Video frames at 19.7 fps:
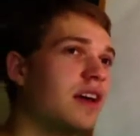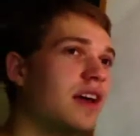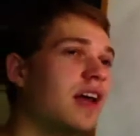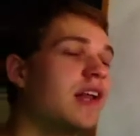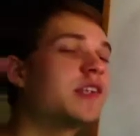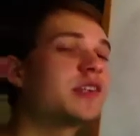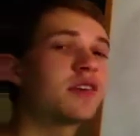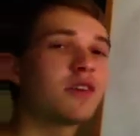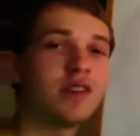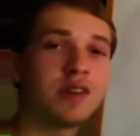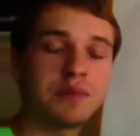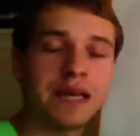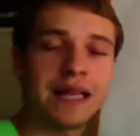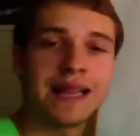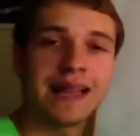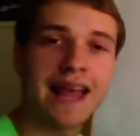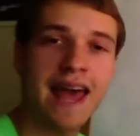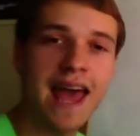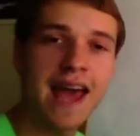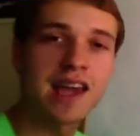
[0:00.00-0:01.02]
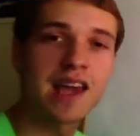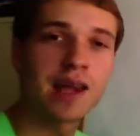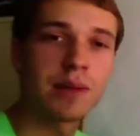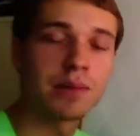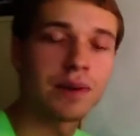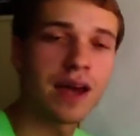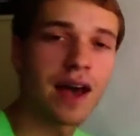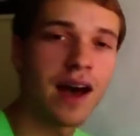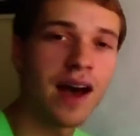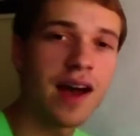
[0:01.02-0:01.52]
it's going to be lagging
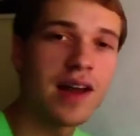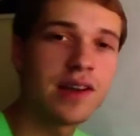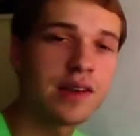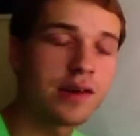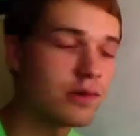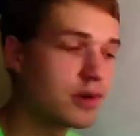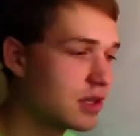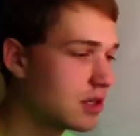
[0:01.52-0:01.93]
behind you